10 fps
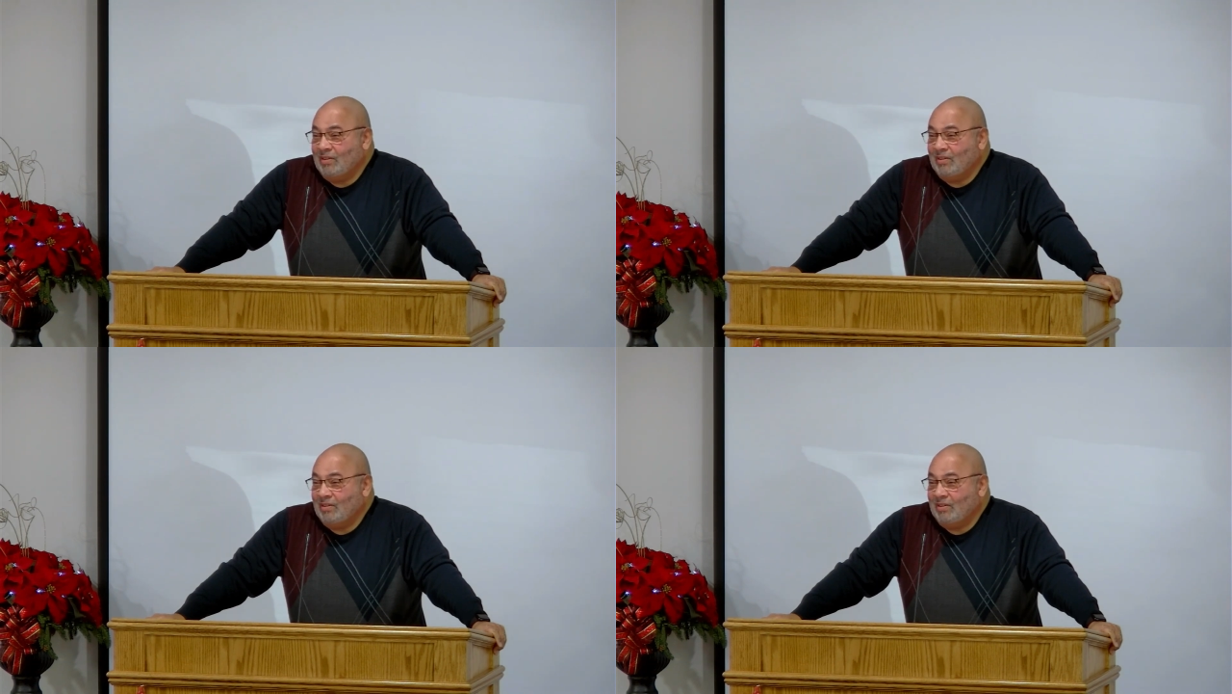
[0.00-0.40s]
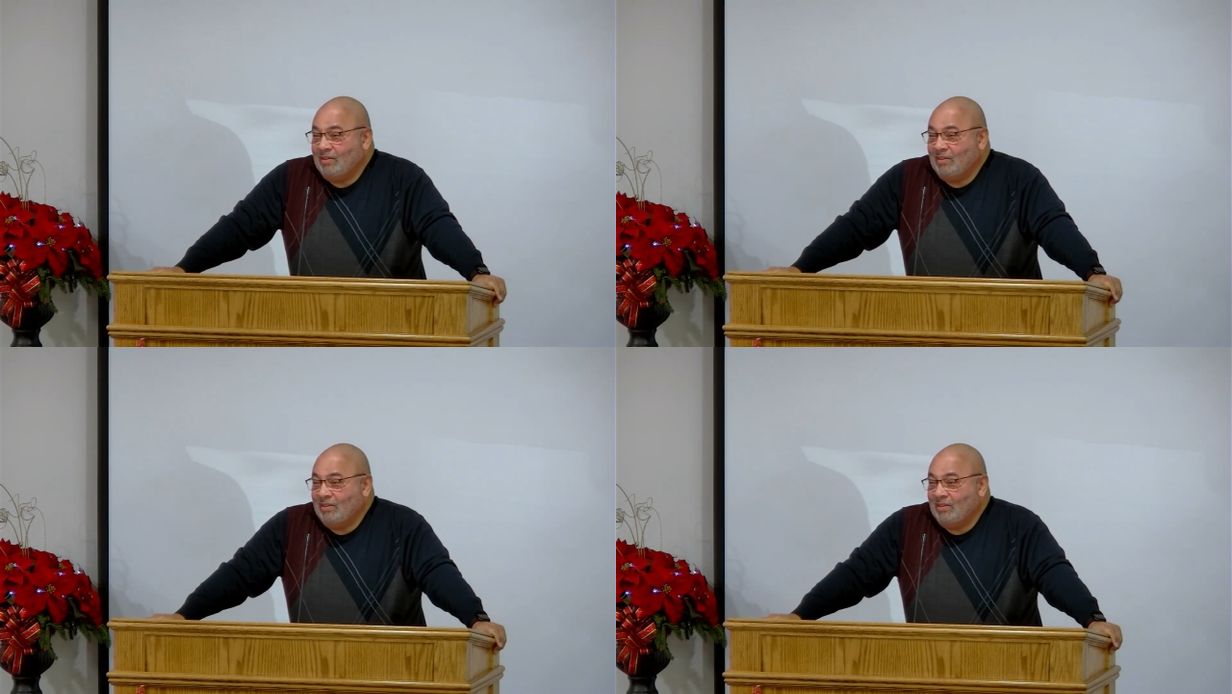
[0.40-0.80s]

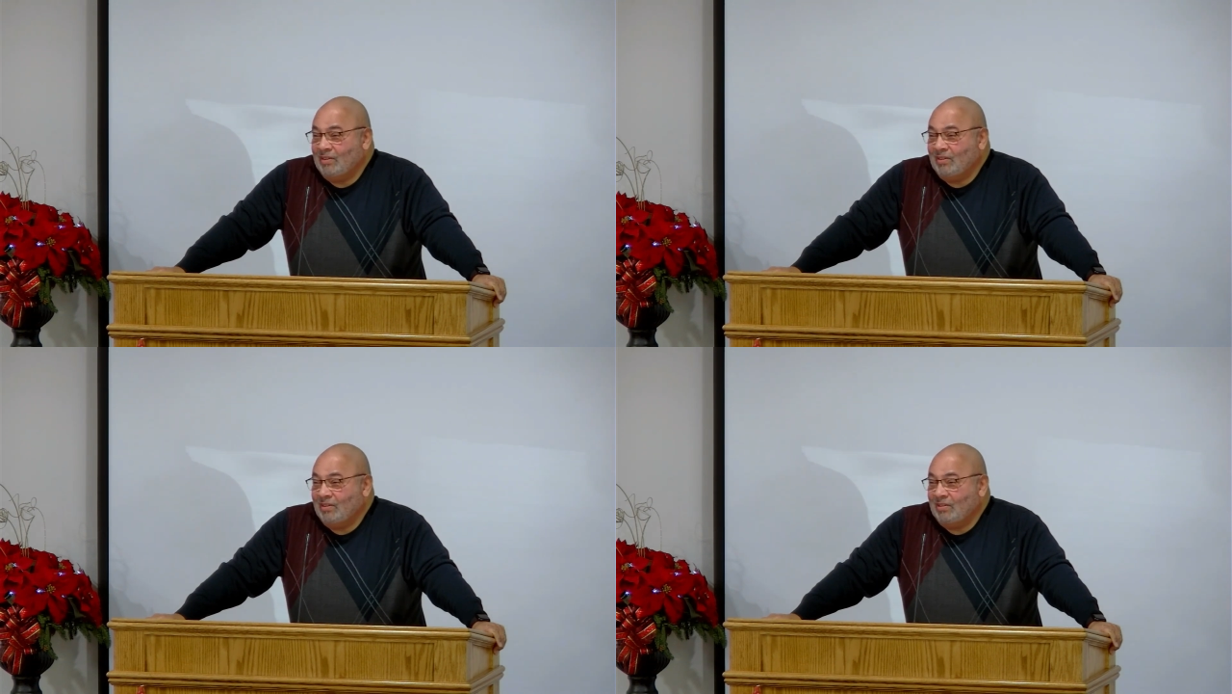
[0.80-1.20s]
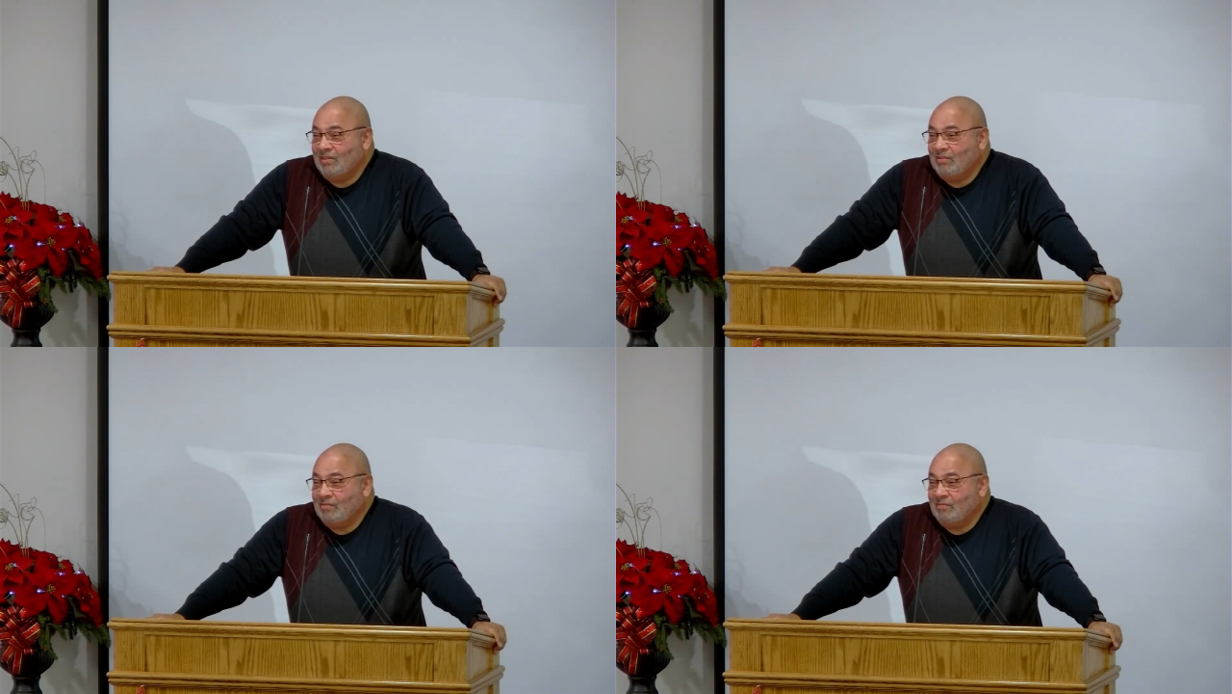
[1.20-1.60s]

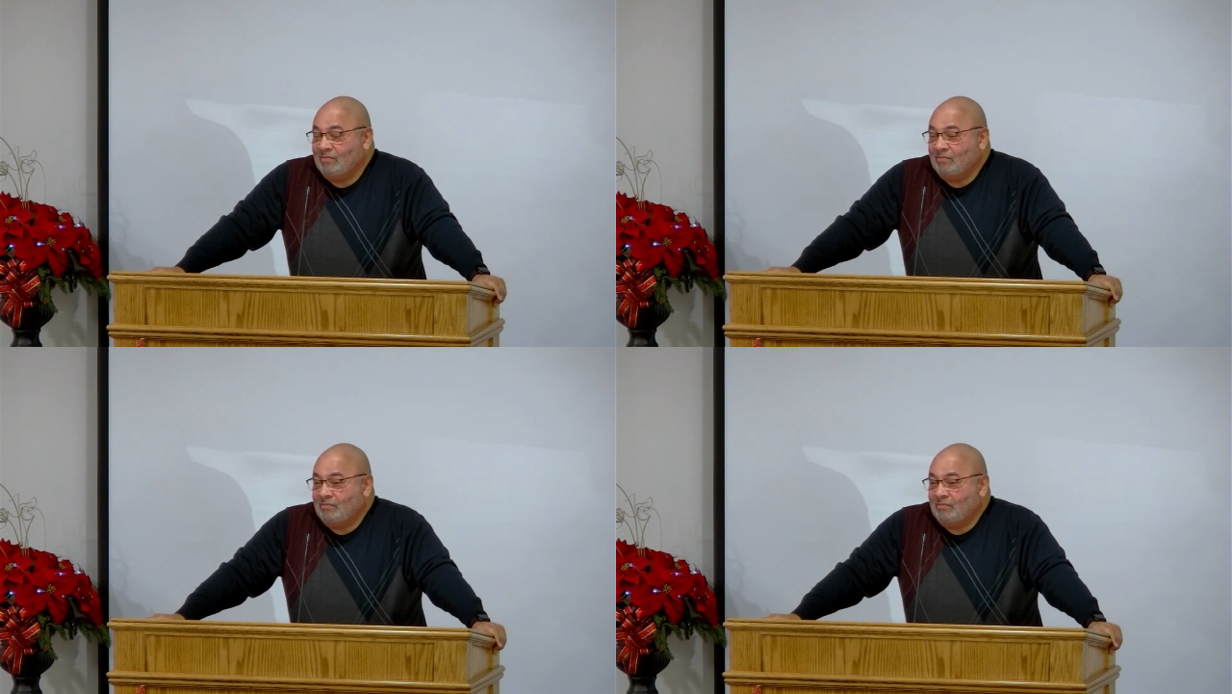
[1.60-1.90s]
[no speech]